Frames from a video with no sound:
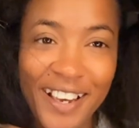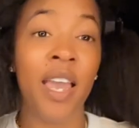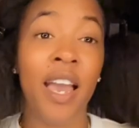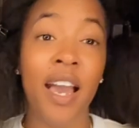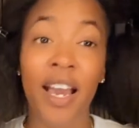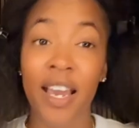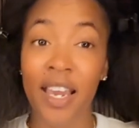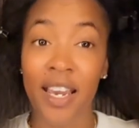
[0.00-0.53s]

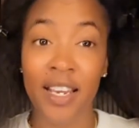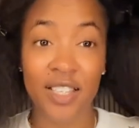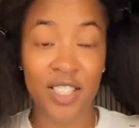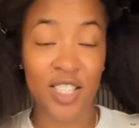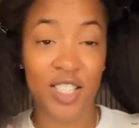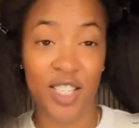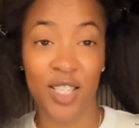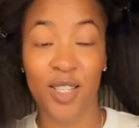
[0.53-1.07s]
I had
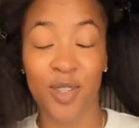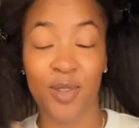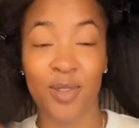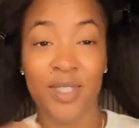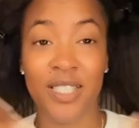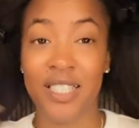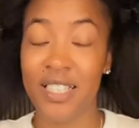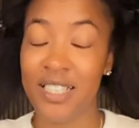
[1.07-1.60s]
this channel
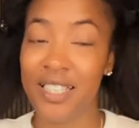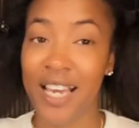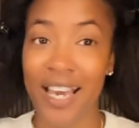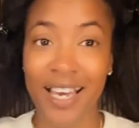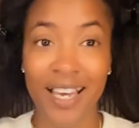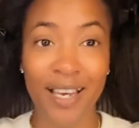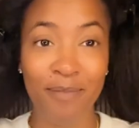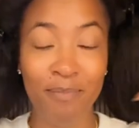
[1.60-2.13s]
since
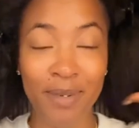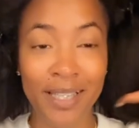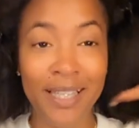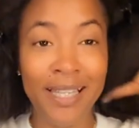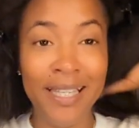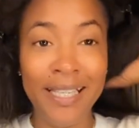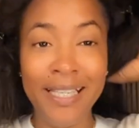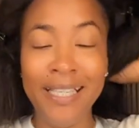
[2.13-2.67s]
I
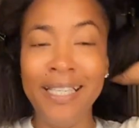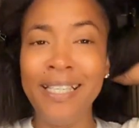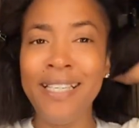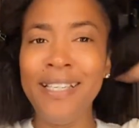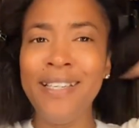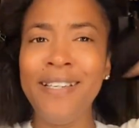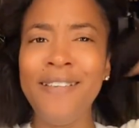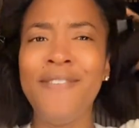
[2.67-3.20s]

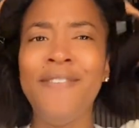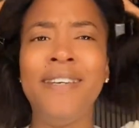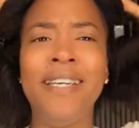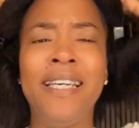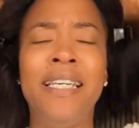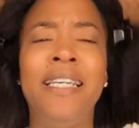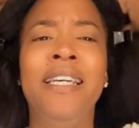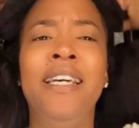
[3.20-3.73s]
believe
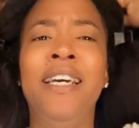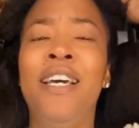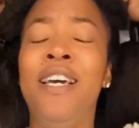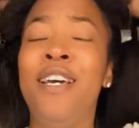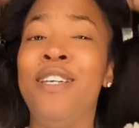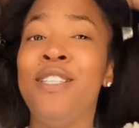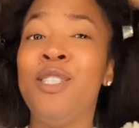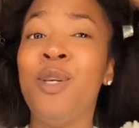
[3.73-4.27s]

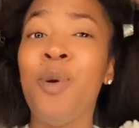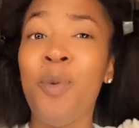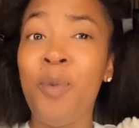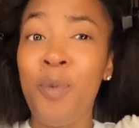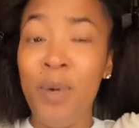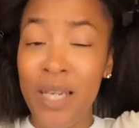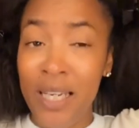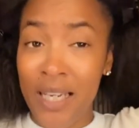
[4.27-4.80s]

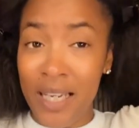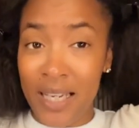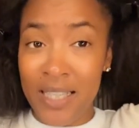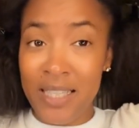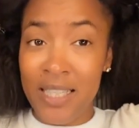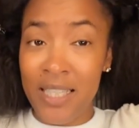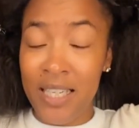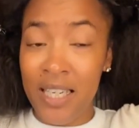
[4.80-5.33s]

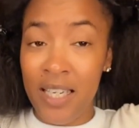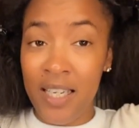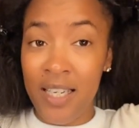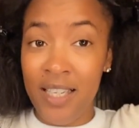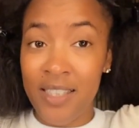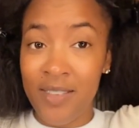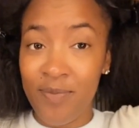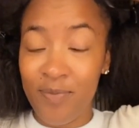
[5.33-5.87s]

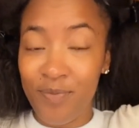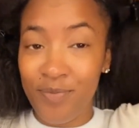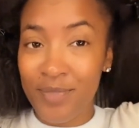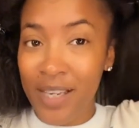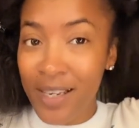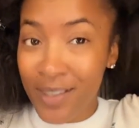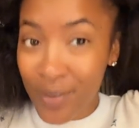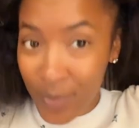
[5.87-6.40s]
2019
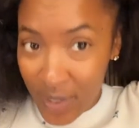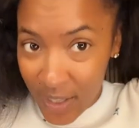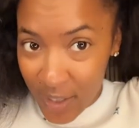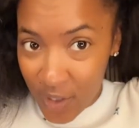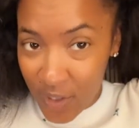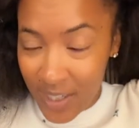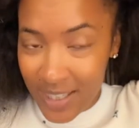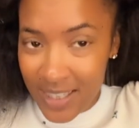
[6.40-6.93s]
and
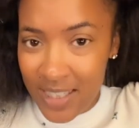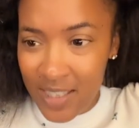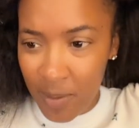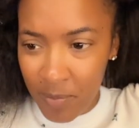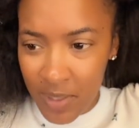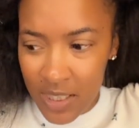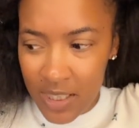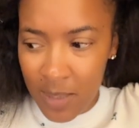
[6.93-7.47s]
300 and
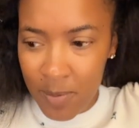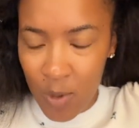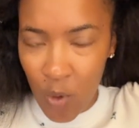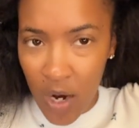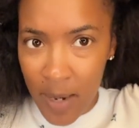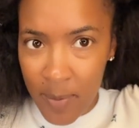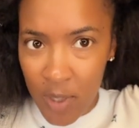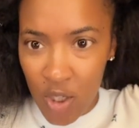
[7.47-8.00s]
something
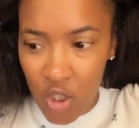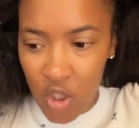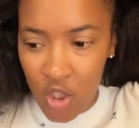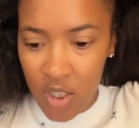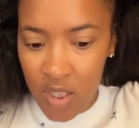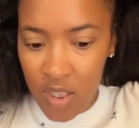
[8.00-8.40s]
subscribers.